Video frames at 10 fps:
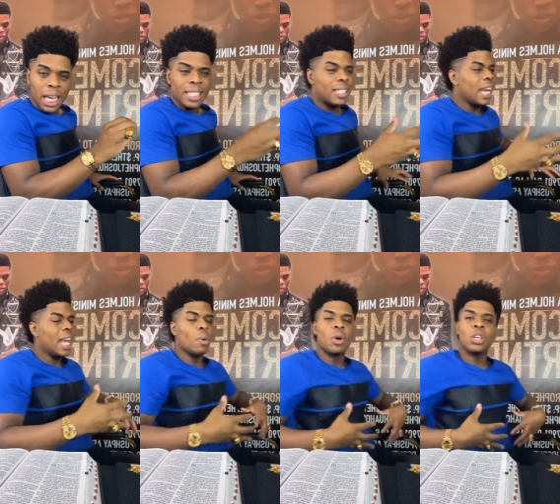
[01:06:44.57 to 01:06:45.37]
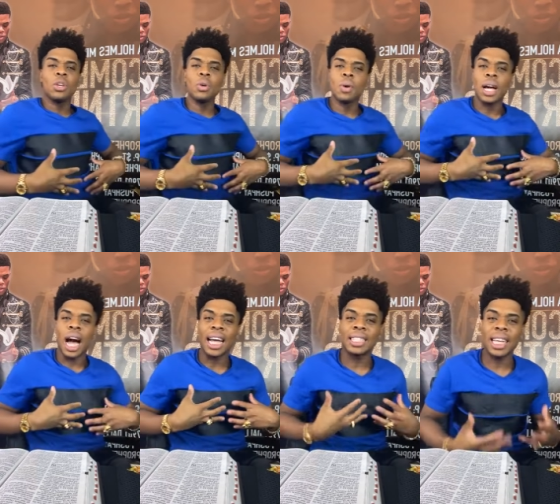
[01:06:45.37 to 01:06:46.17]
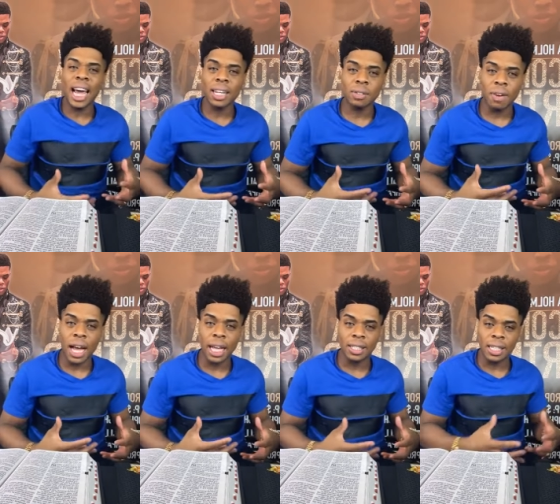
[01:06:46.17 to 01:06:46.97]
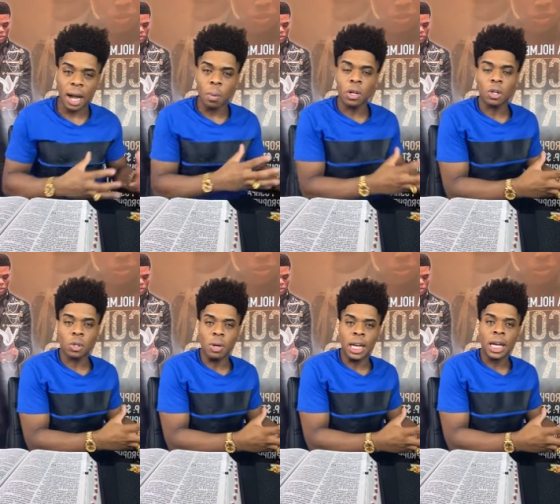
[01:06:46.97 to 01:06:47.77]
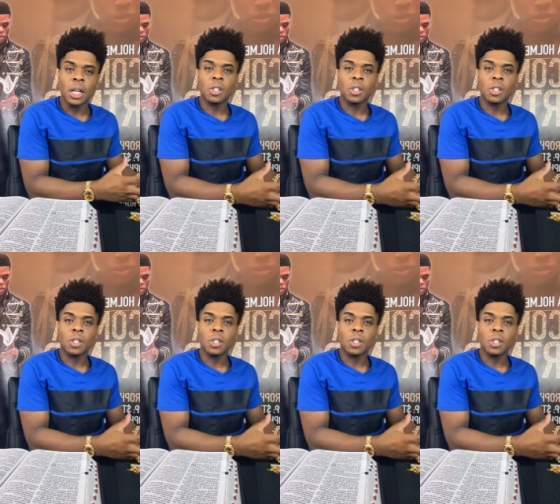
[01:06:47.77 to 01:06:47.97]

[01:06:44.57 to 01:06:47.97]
It's saying when you are satisfied, Psalm 103,